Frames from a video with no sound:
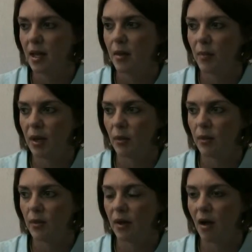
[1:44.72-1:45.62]
But
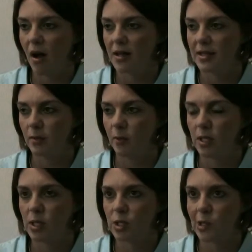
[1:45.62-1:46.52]
the cost if we
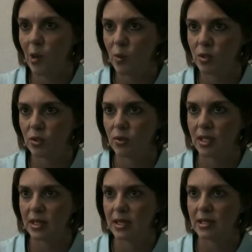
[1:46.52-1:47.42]
don't
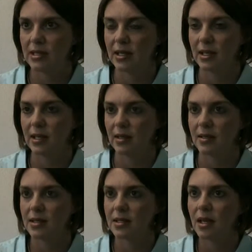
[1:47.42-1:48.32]
treat these
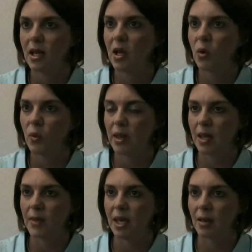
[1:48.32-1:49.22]
kids when they
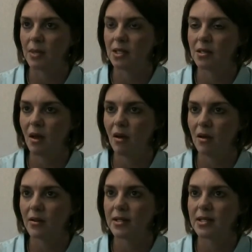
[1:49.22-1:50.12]
become
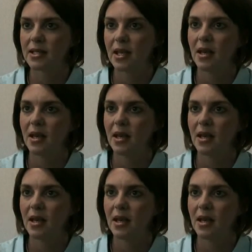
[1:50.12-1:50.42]
adults,